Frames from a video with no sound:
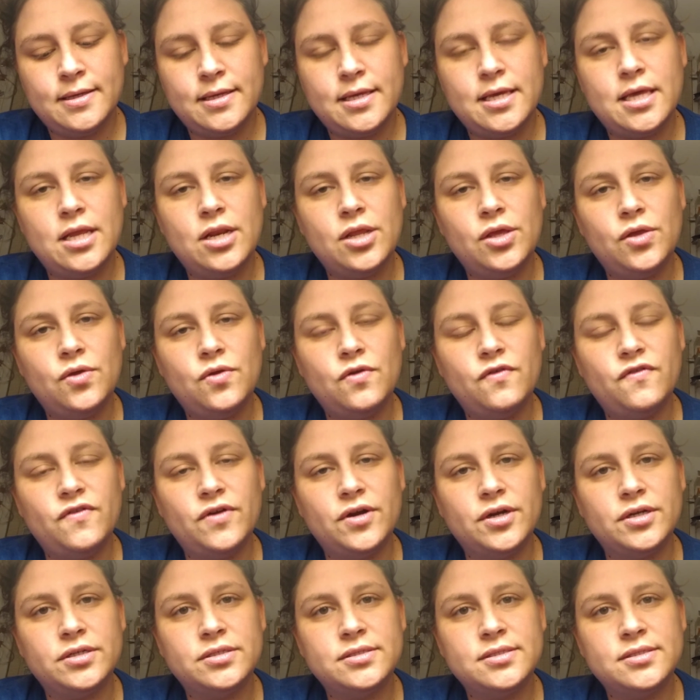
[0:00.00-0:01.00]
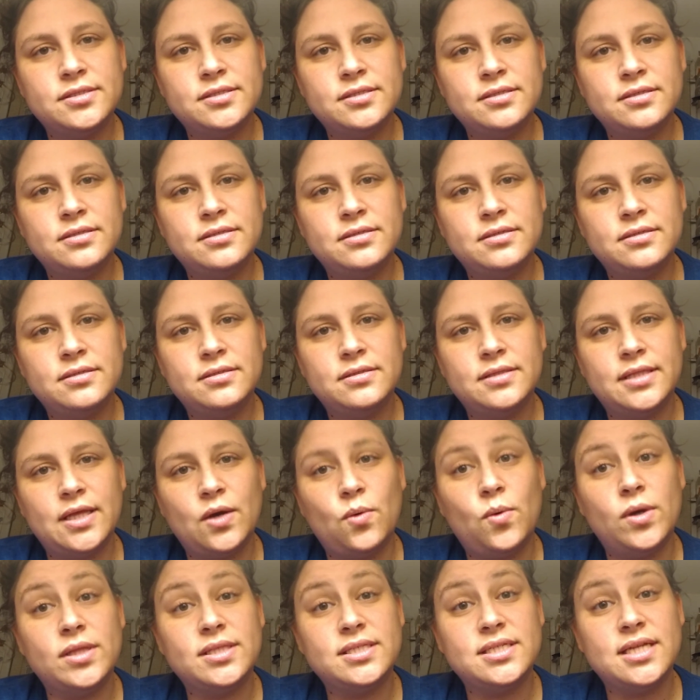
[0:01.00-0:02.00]
in a universe
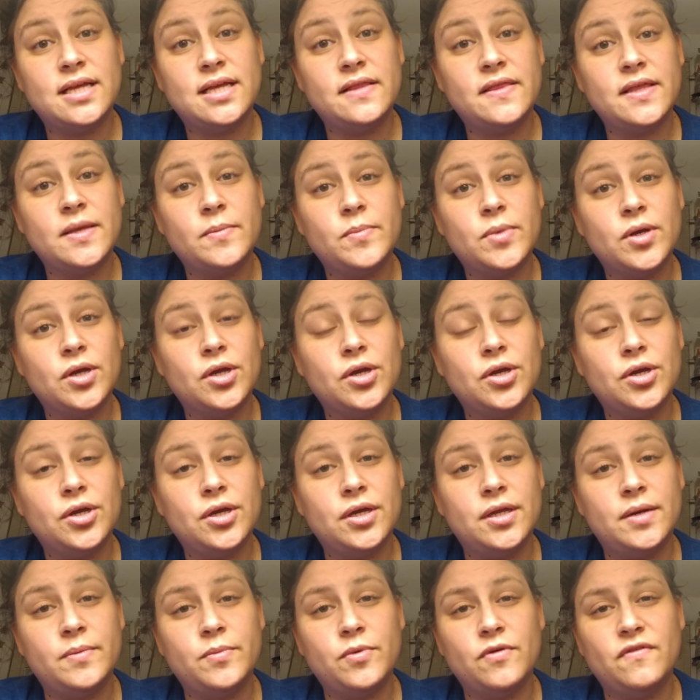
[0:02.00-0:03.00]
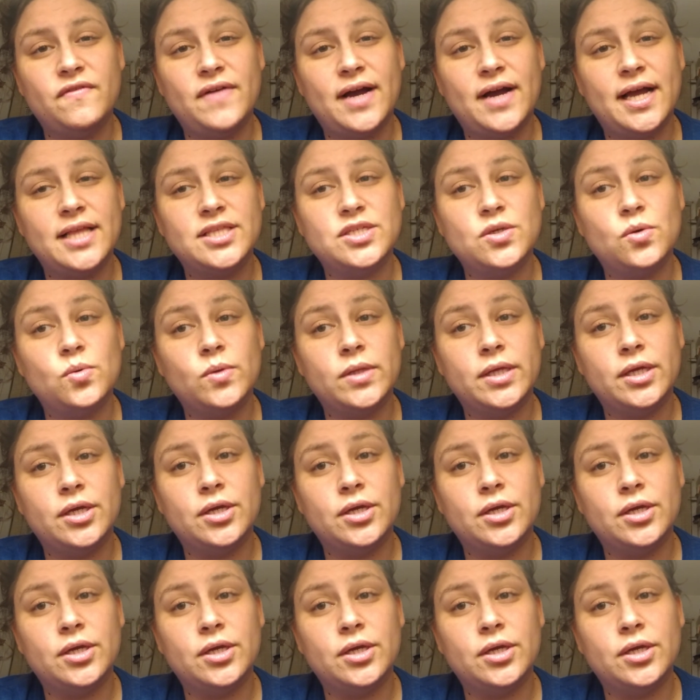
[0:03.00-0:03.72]
that wants nothing but good and provides only